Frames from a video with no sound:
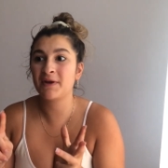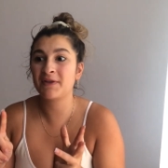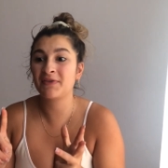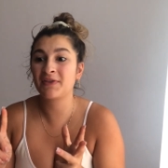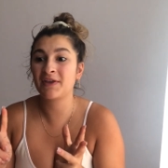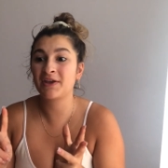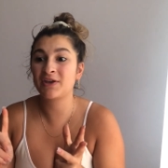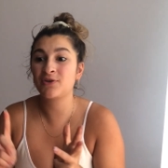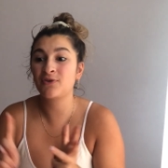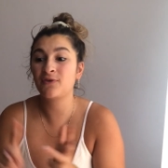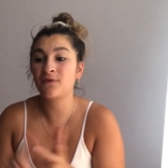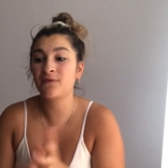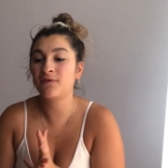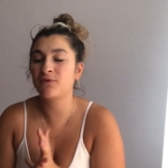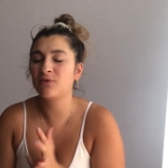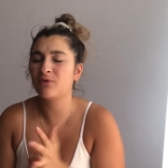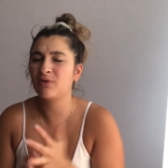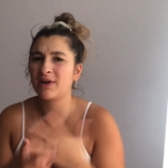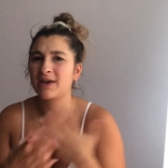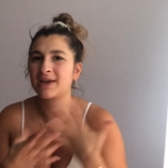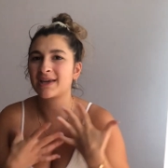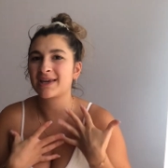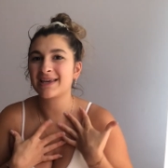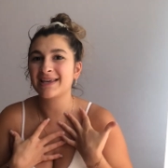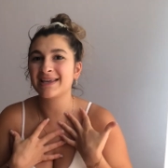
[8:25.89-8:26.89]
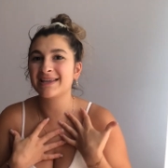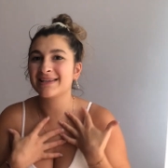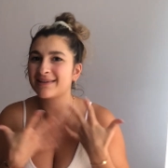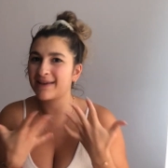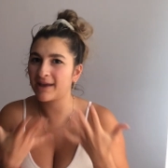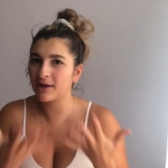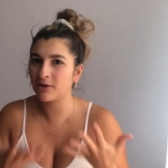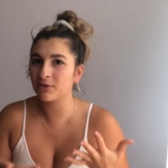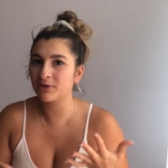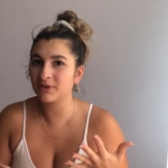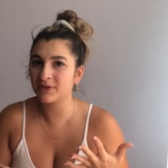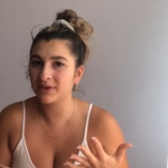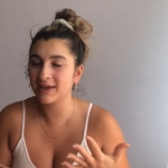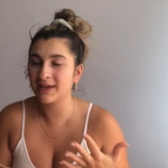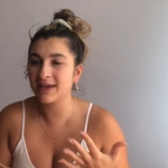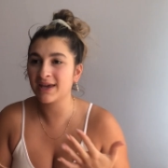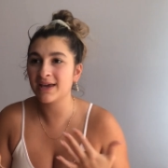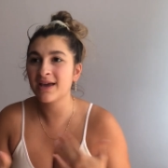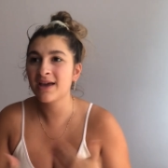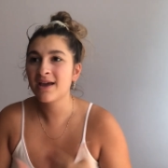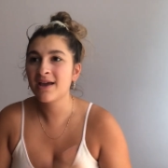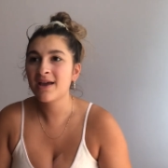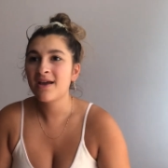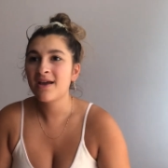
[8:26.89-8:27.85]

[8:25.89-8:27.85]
and that you feel like is healthy.